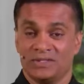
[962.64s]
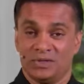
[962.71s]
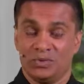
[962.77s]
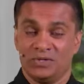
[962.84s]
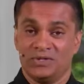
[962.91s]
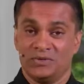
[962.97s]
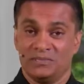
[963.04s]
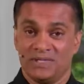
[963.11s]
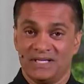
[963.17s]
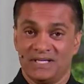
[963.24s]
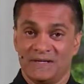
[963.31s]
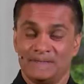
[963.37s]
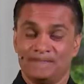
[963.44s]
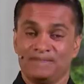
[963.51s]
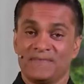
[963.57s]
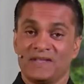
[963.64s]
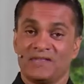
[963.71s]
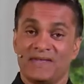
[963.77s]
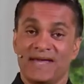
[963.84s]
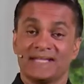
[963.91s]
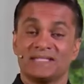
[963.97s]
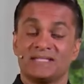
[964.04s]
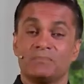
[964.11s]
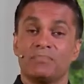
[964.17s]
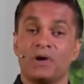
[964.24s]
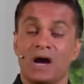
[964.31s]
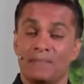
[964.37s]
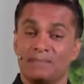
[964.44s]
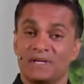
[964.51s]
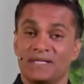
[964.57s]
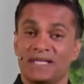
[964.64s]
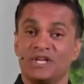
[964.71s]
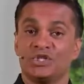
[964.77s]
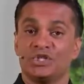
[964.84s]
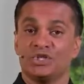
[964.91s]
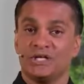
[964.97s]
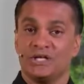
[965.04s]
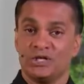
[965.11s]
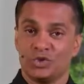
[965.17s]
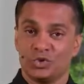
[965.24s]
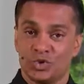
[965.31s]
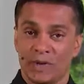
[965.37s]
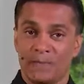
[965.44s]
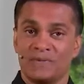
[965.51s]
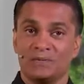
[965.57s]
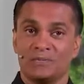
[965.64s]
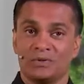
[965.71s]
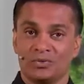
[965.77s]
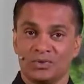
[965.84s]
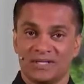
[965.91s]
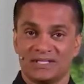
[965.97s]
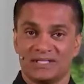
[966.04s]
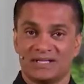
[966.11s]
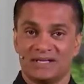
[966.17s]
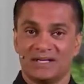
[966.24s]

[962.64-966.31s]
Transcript: would there be? That's the population attributable risk.